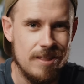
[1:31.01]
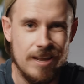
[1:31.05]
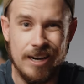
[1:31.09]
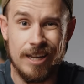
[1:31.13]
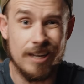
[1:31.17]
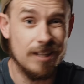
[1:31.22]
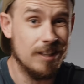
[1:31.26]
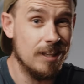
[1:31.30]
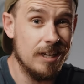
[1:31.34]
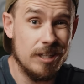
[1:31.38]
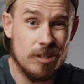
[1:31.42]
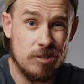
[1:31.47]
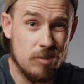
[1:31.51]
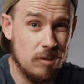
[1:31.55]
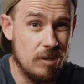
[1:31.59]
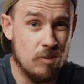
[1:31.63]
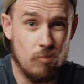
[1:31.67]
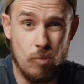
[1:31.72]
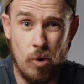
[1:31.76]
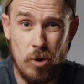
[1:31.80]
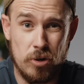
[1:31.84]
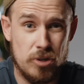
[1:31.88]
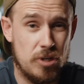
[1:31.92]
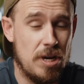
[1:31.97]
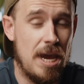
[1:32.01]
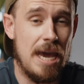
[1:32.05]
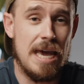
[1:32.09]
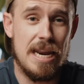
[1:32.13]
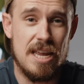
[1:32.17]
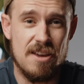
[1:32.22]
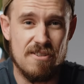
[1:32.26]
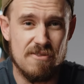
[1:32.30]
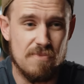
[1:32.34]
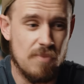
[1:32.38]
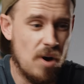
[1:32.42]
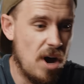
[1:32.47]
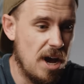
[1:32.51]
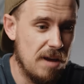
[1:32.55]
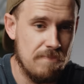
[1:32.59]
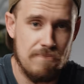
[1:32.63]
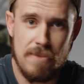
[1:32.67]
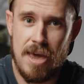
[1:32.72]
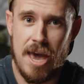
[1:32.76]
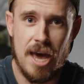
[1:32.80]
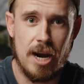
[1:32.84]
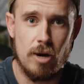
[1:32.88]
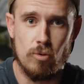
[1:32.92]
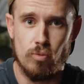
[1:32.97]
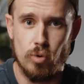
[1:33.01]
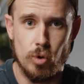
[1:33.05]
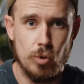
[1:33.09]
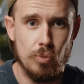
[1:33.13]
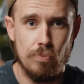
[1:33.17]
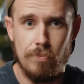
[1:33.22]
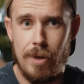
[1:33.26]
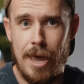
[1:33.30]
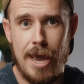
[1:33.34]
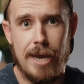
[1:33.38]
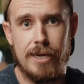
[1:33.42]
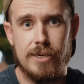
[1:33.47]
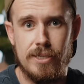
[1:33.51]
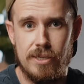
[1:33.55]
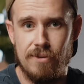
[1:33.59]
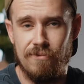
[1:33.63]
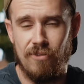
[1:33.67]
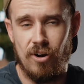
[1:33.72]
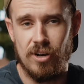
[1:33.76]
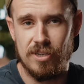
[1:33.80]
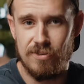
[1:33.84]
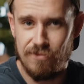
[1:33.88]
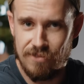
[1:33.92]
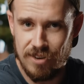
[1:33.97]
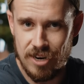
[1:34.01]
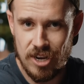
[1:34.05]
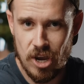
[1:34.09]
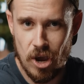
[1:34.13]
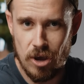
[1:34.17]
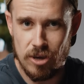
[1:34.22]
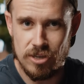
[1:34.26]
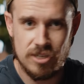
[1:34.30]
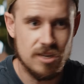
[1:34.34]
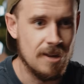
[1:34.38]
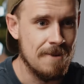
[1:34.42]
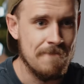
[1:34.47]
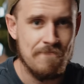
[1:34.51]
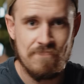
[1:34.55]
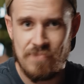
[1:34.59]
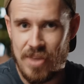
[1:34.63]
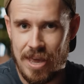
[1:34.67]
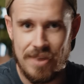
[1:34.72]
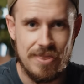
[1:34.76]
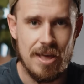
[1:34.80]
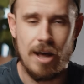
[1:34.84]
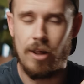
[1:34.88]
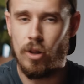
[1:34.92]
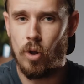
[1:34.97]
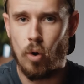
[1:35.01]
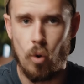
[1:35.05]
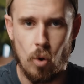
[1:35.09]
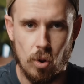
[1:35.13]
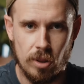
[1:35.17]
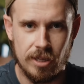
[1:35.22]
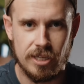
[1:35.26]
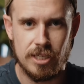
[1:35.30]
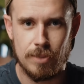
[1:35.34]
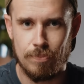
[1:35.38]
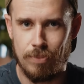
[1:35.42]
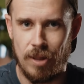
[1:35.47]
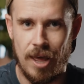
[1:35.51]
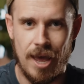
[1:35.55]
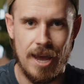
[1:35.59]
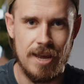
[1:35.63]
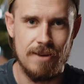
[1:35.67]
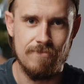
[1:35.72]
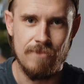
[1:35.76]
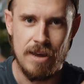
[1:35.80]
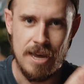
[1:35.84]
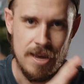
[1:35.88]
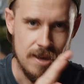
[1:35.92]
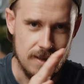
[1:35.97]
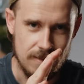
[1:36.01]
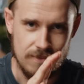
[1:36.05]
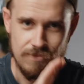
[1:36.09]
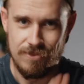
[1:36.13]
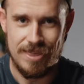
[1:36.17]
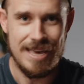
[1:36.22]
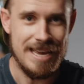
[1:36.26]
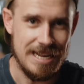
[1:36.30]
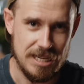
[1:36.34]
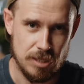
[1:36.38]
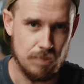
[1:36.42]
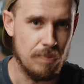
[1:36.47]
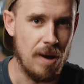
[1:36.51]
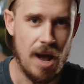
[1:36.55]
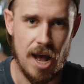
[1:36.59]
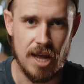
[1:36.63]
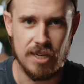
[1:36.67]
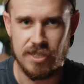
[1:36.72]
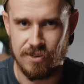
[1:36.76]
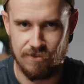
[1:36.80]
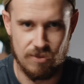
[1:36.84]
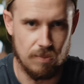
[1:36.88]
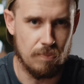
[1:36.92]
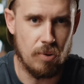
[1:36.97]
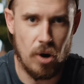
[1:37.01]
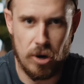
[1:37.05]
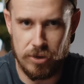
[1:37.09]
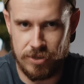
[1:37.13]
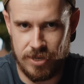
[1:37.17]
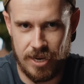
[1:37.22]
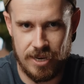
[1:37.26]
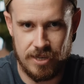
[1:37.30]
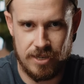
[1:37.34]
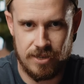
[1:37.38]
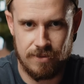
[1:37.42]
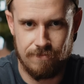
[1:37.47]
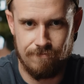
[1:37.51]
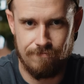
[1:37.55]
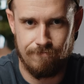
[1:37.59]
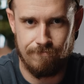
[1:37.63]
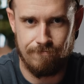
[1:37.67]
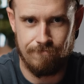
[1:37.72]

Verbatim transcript: then you can literally watch any of my How to Root X device videos and they'll all explain these parts of the process.